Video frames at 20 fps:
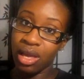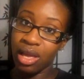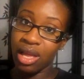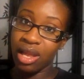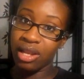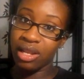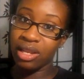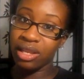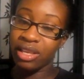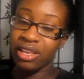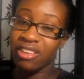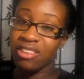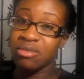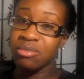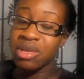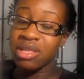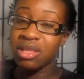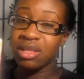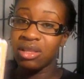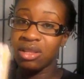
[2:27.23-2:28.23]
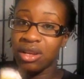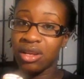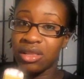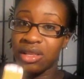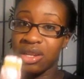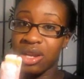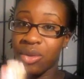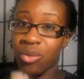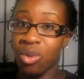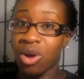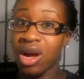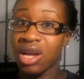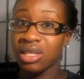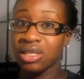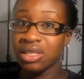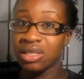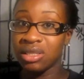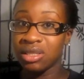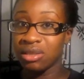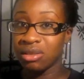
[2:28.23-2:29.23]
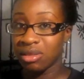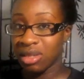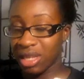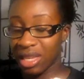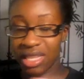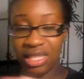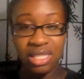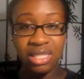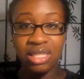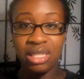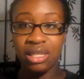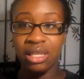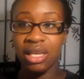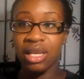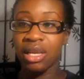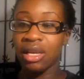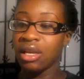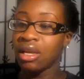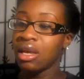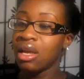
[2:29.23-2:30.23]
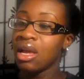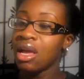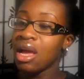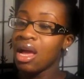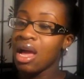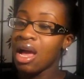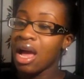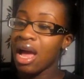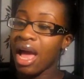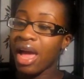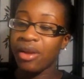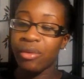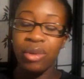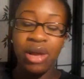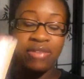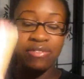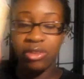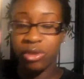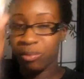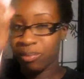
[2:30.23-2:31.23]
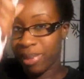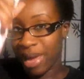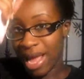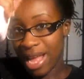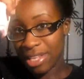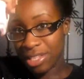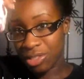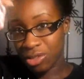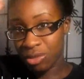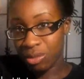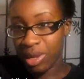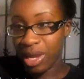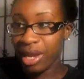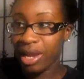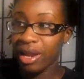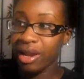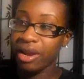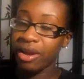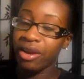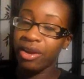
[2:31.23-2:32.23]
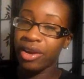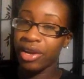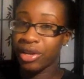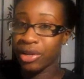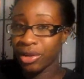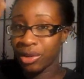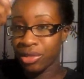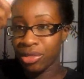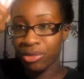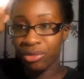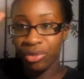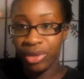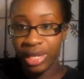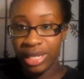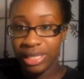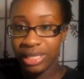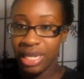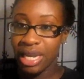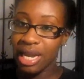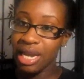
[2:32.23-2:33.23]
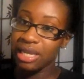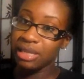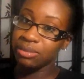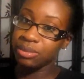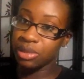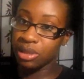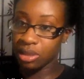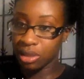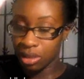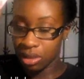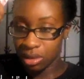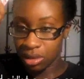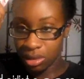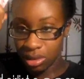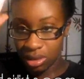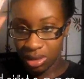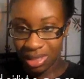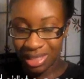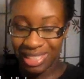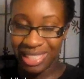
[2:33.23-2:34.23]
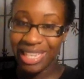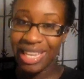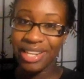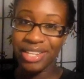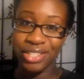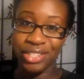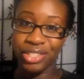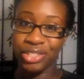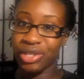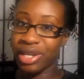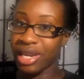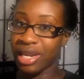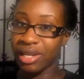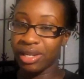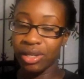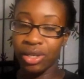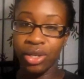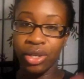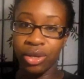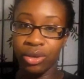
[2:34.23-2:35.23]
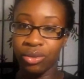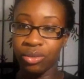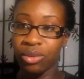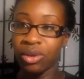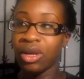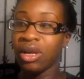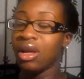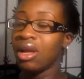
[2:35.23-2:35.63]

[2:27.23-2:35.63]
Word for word: and it gives me the look that I want instantly. I don't have to pass through my hair a good three times to get it straight. No.